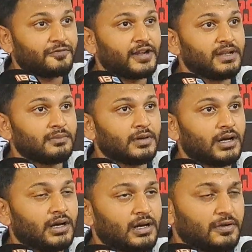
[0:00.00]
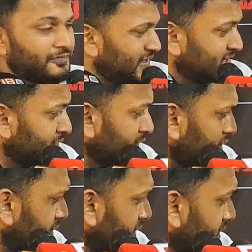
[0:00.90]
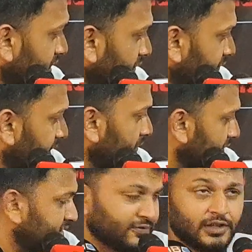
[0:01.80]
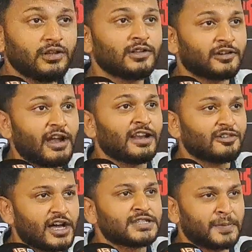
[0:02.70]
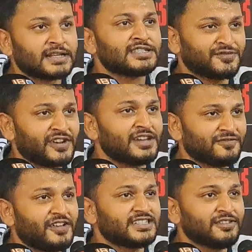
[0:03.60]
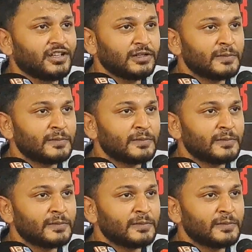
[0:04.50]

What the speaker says: Freedom Festival. Is it a Freedom Festival? Ranil Rajapaksa's Freedom Festival.